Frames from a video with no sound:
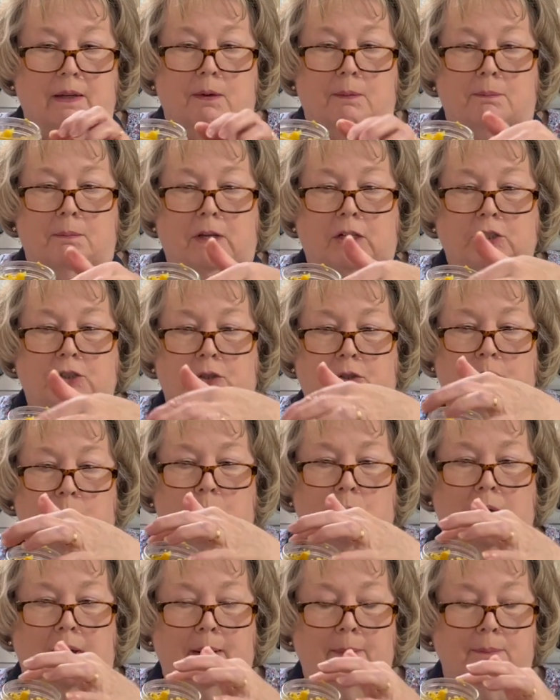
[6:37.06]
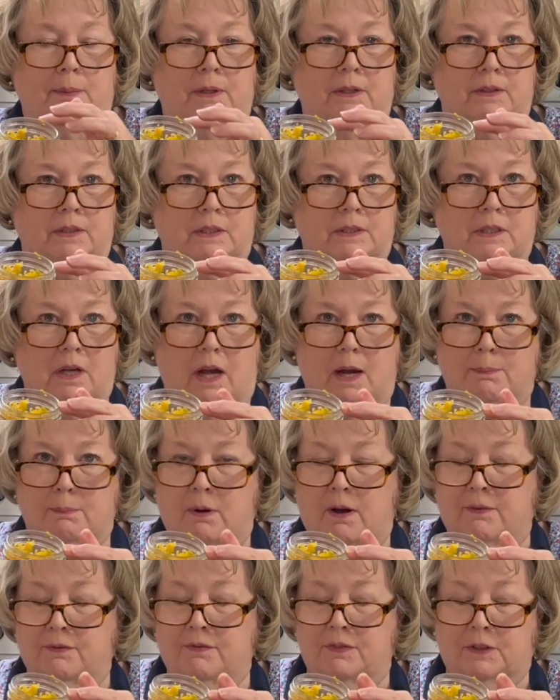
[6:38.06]
Make sure you wipe the top
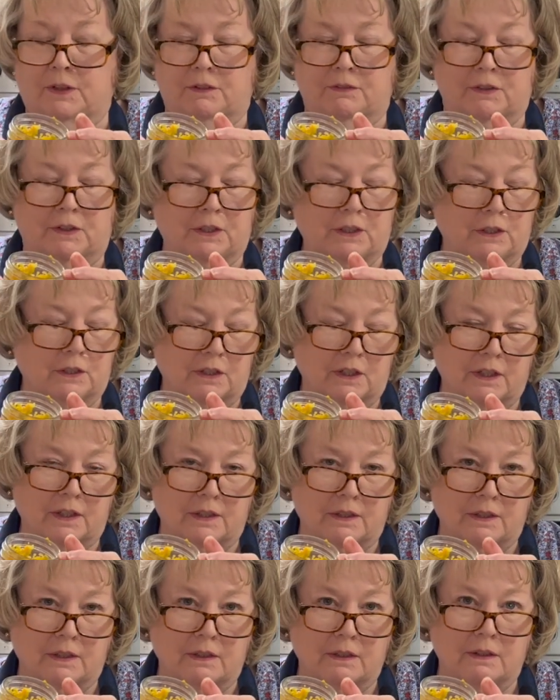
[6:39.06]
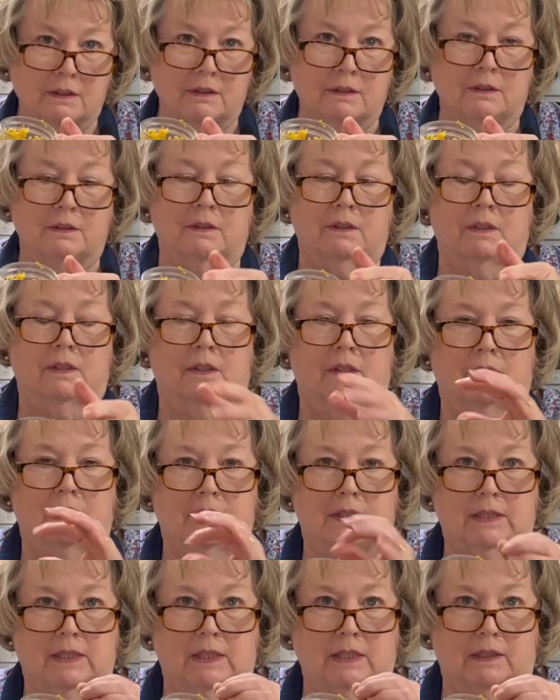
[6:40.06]
off very, very good.
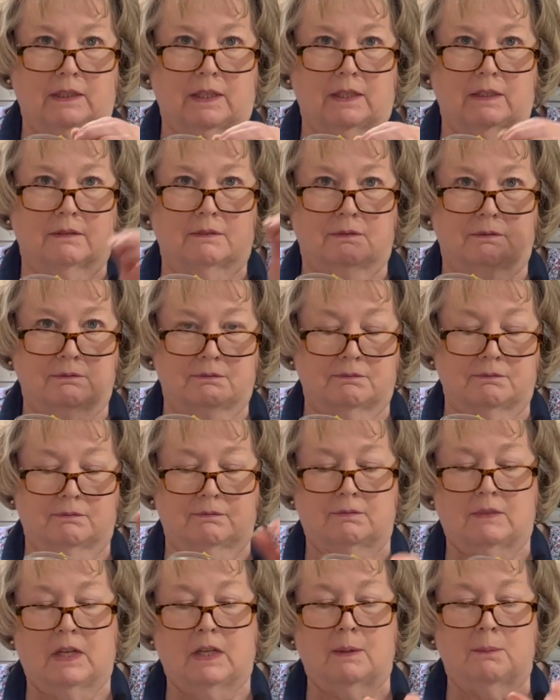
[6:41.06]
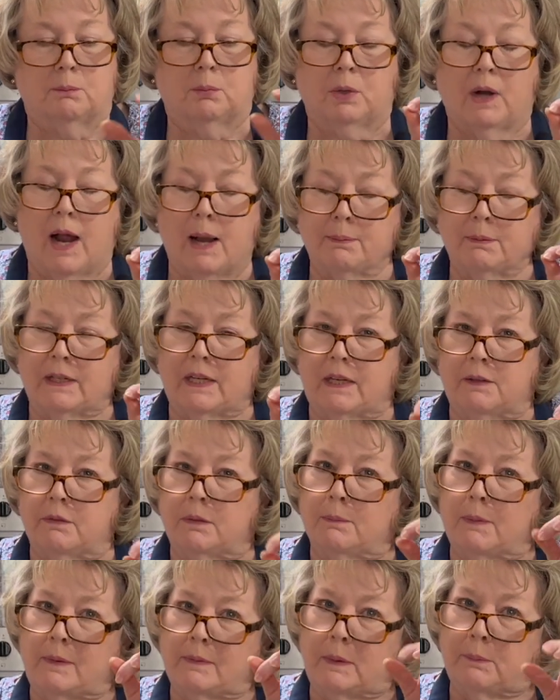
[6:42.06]
Seal it. Probably
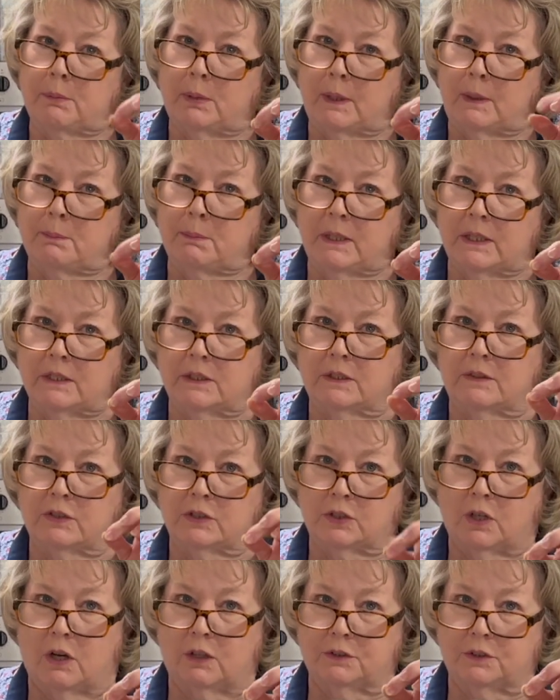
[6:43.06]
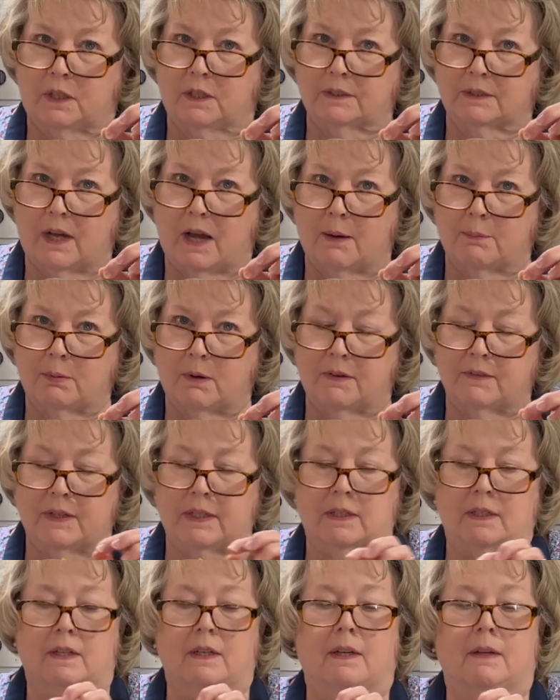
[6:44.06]
even maybe put a pinch of salt on top of
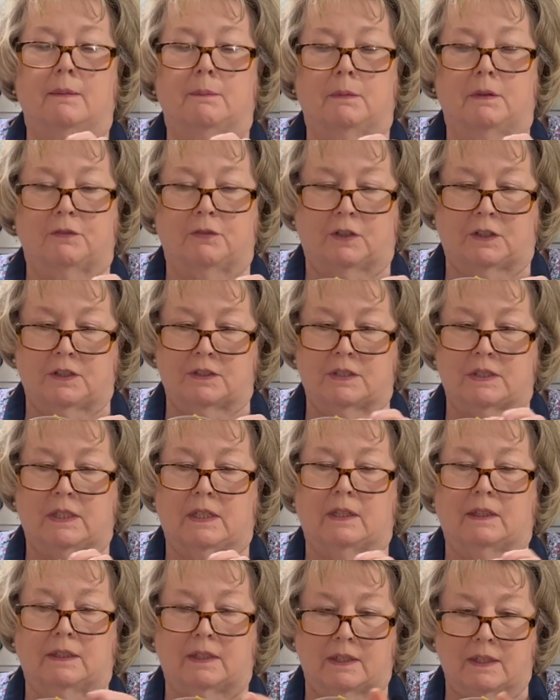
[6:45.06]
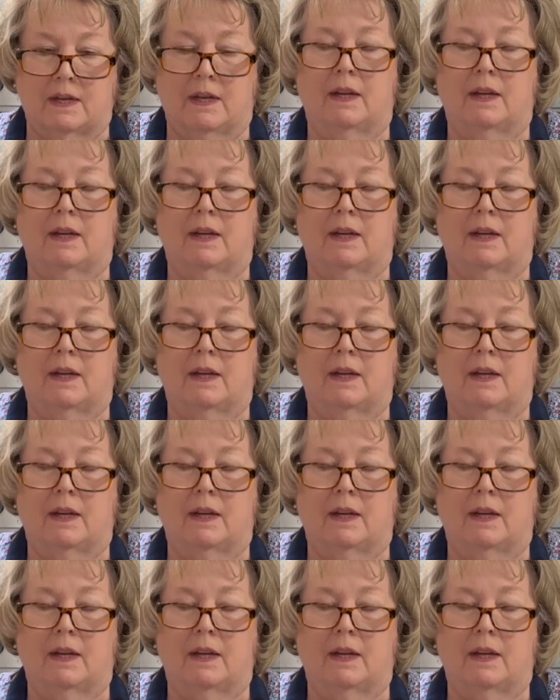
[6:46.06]
it before you seal it.